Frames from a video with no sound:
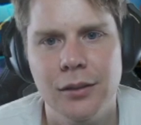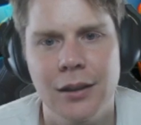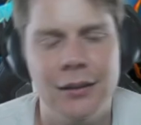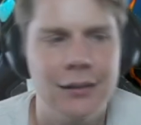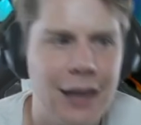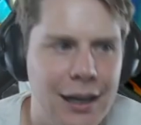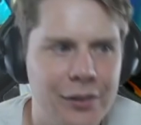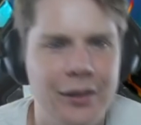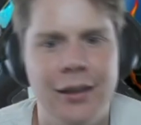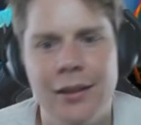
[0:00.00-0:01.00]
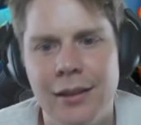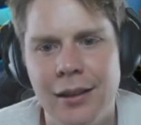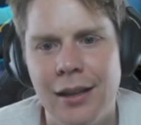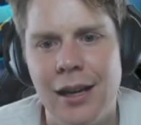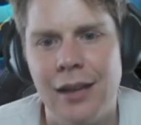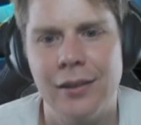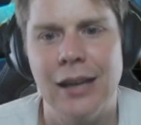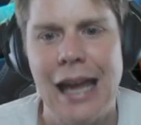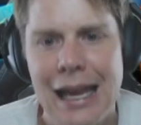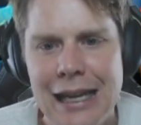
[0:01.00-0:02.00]
Leishin has
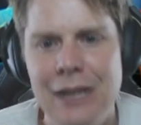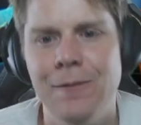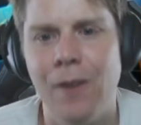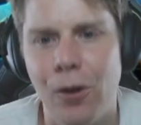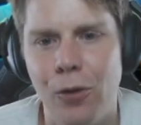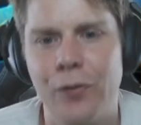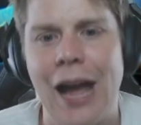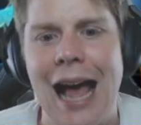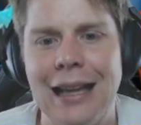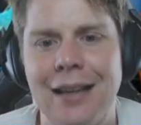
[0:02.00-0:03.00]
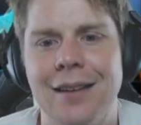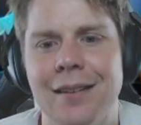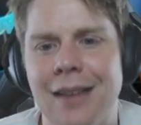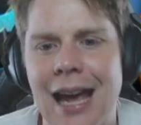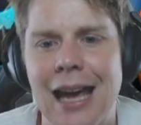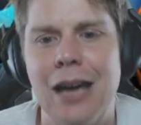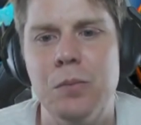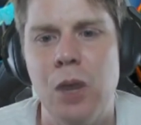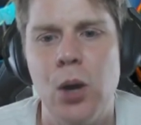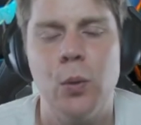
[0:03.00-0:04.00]
an evolved
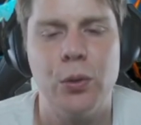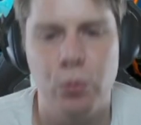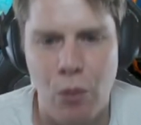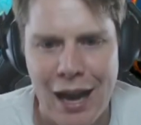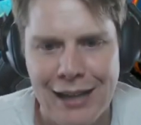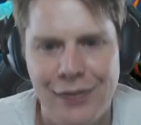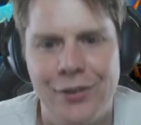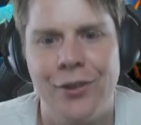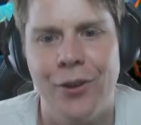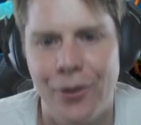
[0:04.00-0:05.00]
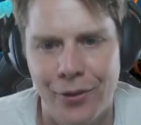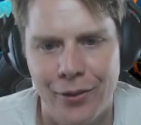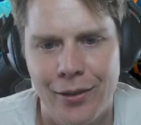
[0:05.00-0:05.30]
Alakazam with range 2.